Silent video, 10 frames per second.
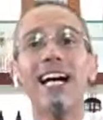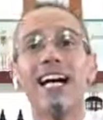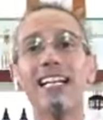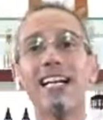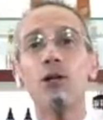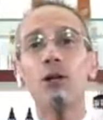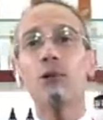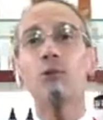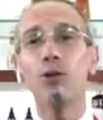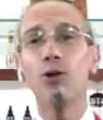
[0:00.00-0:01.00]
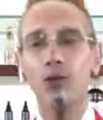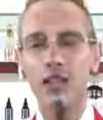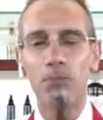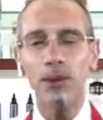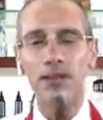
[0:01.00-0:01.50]
like when people
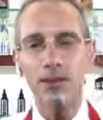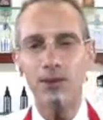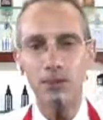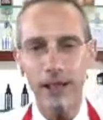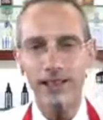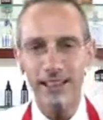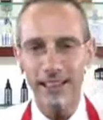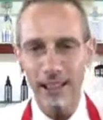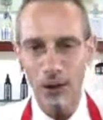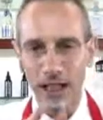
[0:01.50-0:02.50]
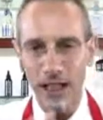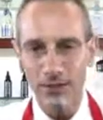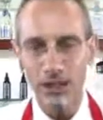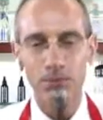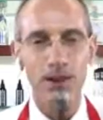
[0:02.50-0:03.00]
really participating, and then we have
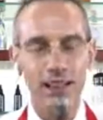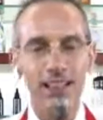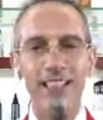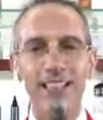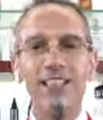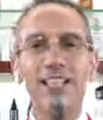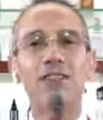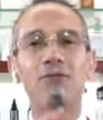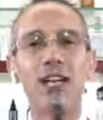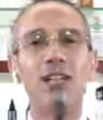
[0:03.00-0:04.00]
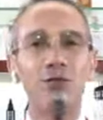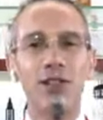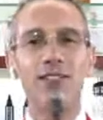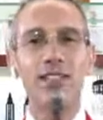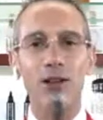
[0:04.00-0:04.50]
some clarify of
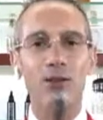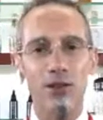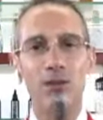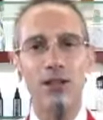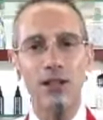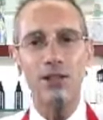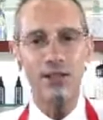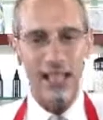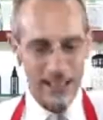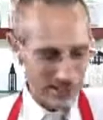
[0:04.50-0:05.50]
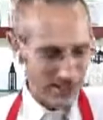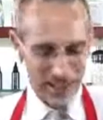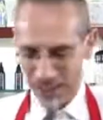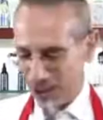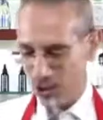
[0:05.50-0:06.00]
the doubts, because that's
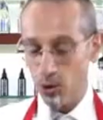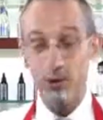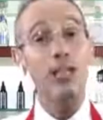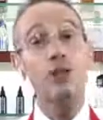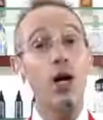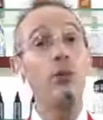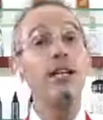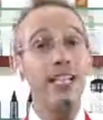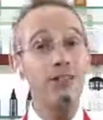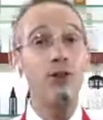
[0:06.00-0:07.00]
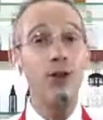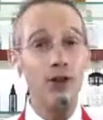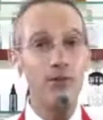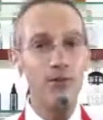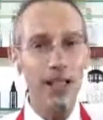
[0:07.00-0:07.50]
what we're here for.
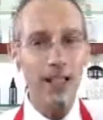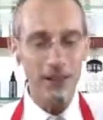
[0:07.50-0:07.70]
Yeah.